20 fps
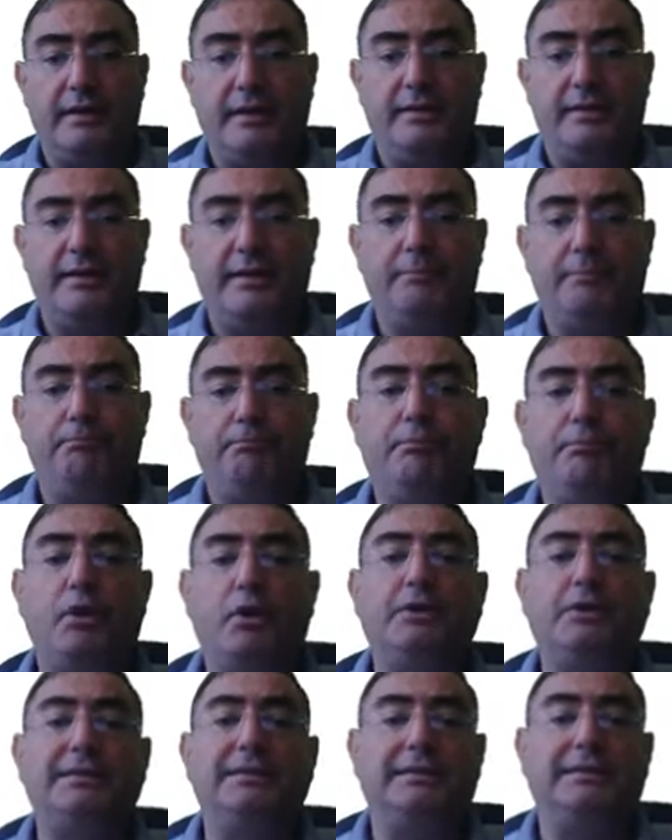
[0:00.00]
the
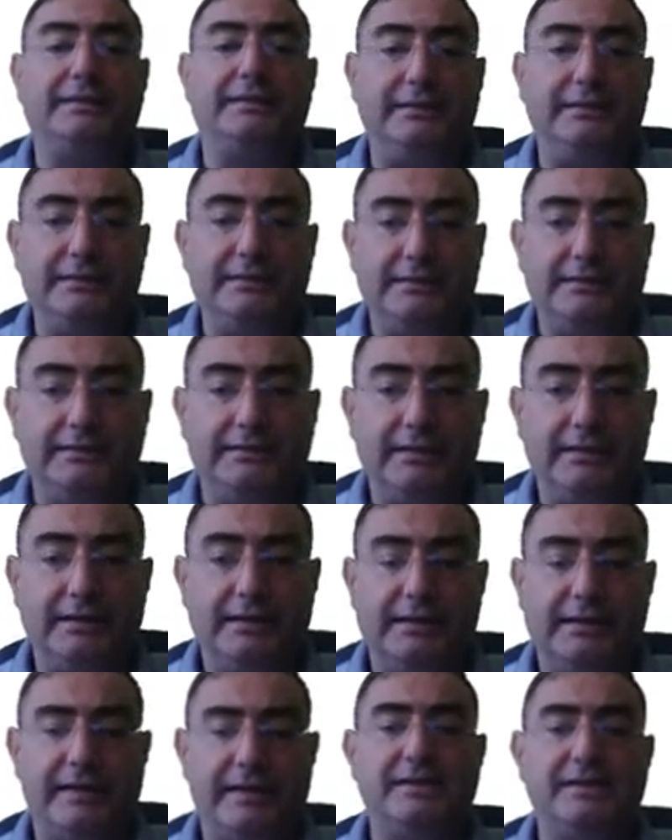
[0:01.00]
processes
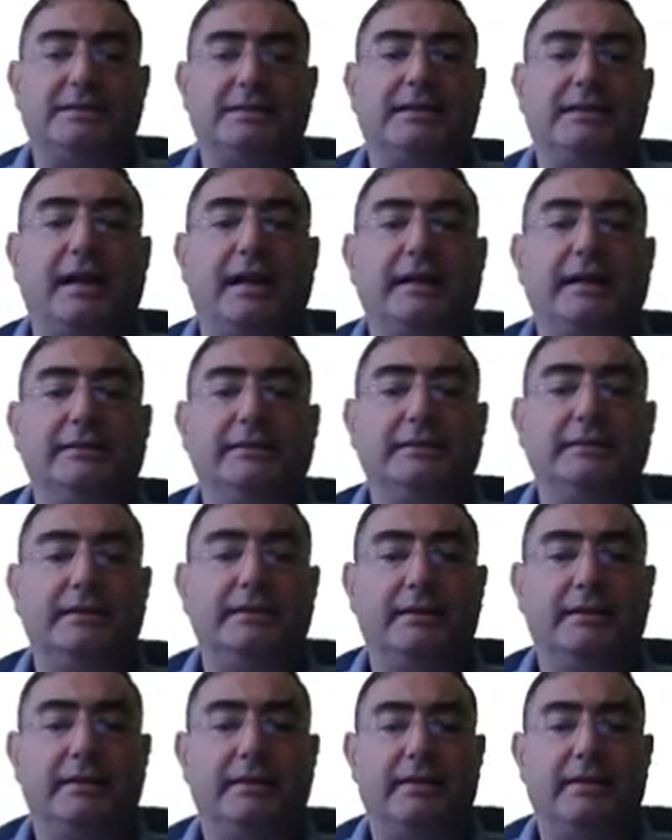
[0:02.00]
inside
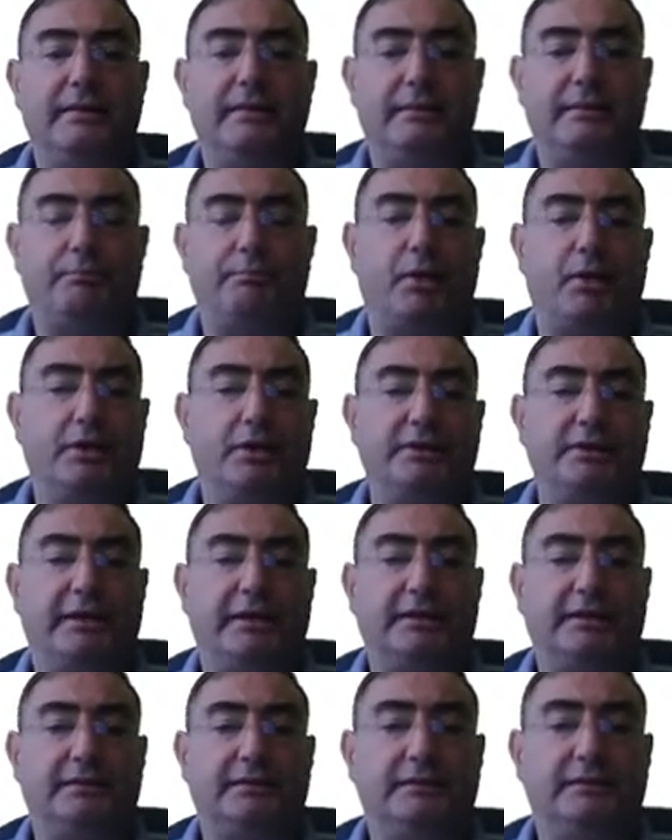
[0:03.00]
the
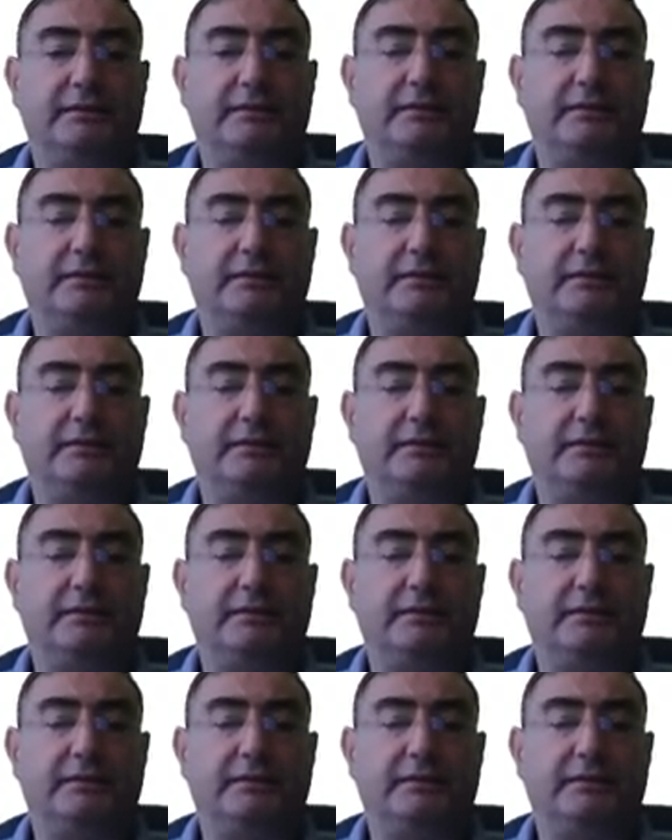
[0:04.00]
project.